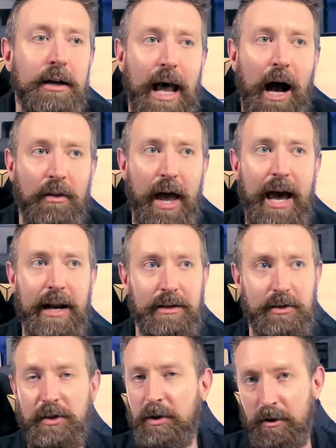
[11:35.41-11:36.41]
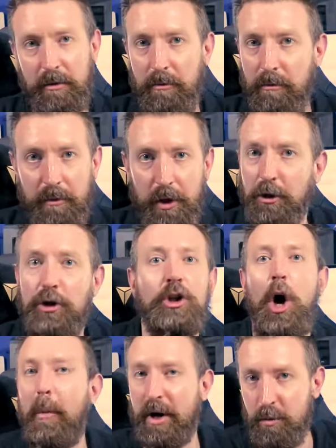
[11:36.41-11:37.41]
Now there's
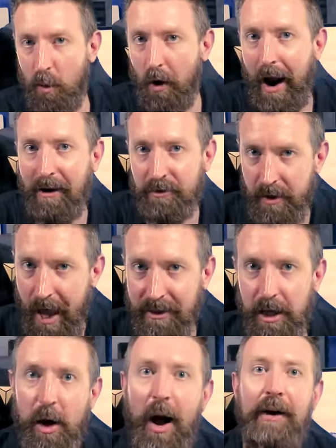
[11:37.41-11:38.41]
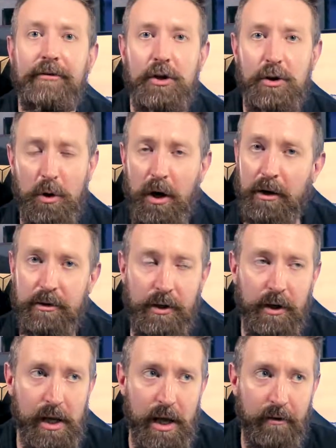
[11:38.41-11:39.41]
so much more after that you have to do
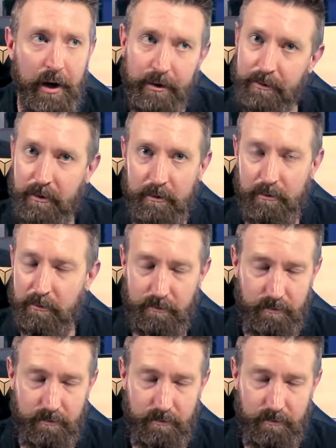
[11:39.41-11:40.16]
to even